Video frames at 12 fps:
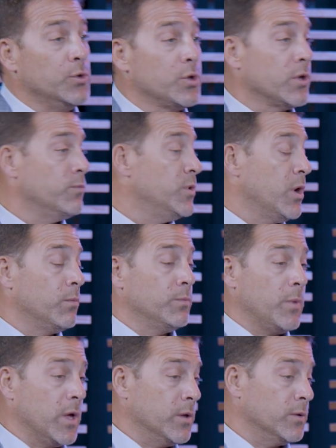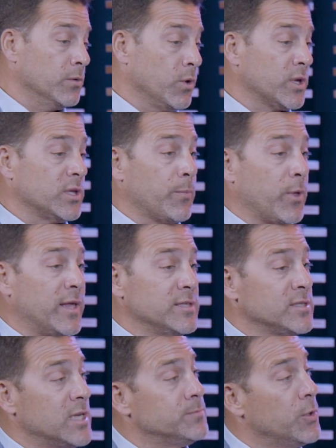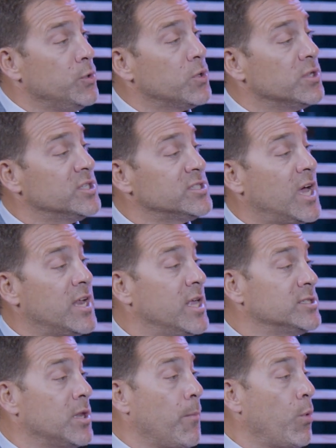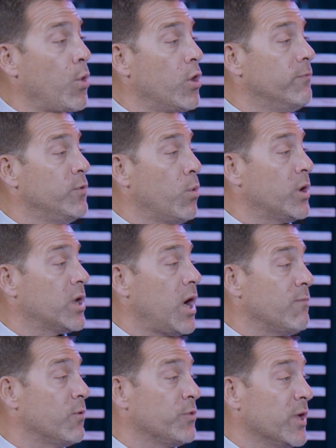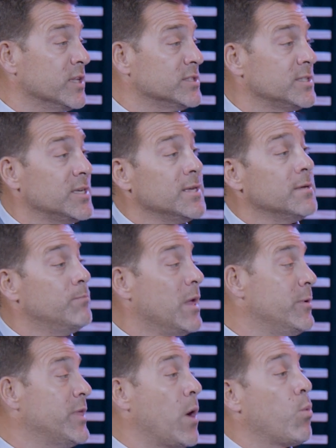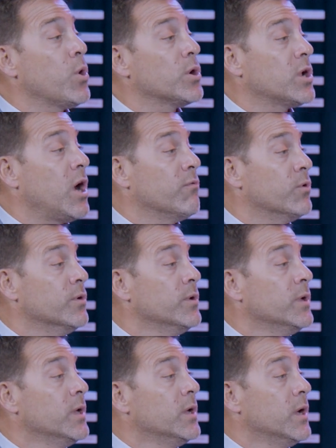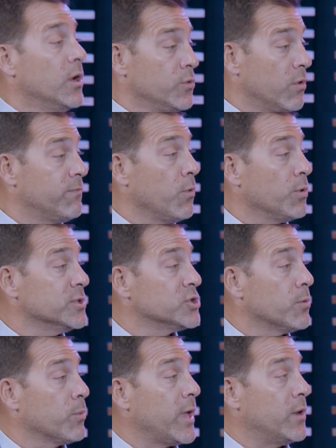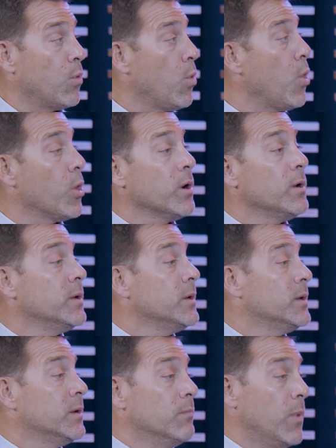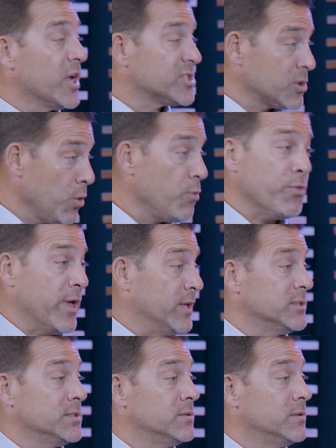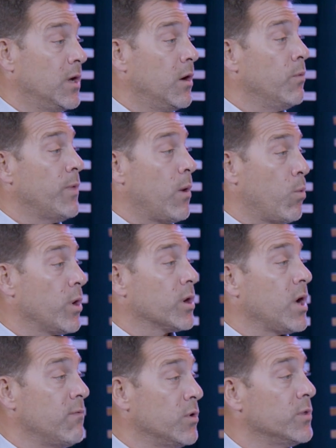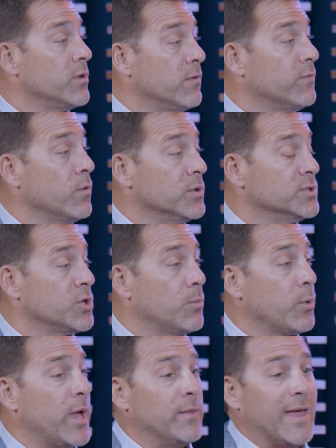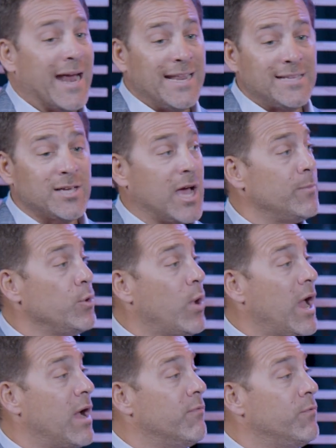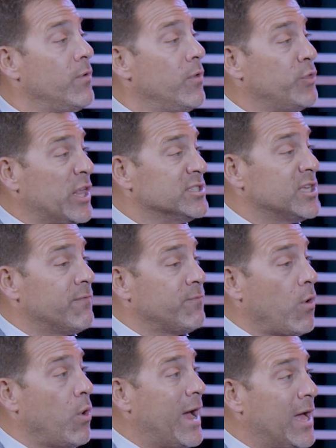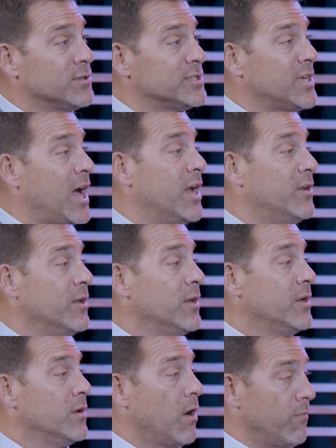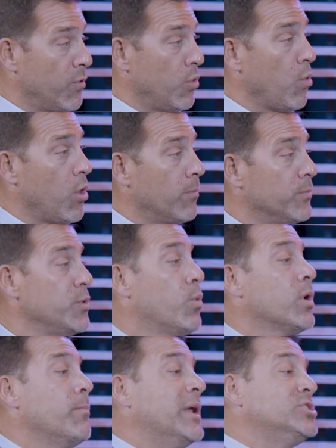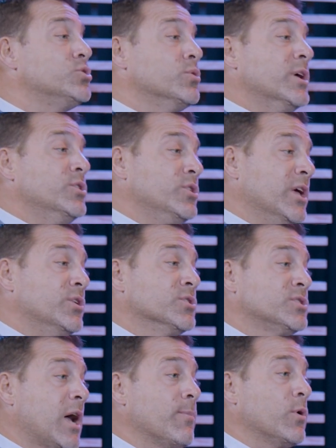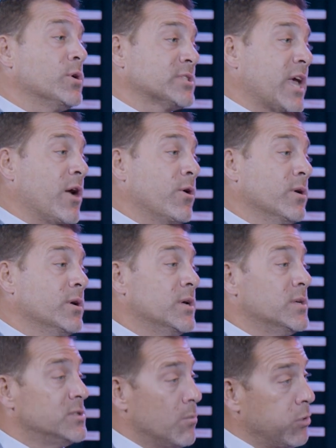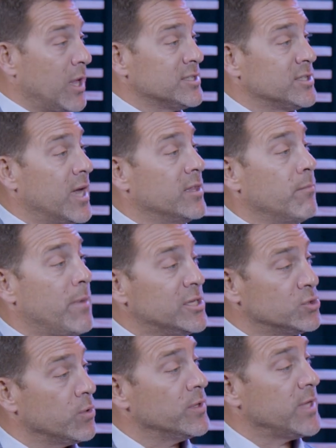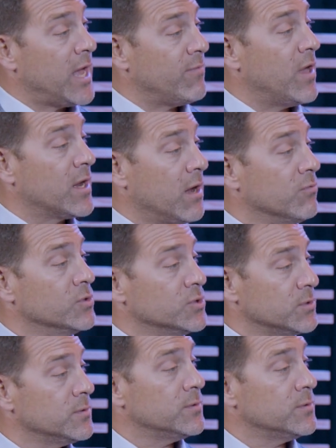You can look at the plan designs, but you can decide as an employer if you want to cover things maybe that weren't covered under a fully insured plan, or exclude things that weren't covered under the fully insured plan. Anytime you have things that fall outside of the norm, you want to make sure that you get your stop loss carrier to bless that and make sure that they have that coverage.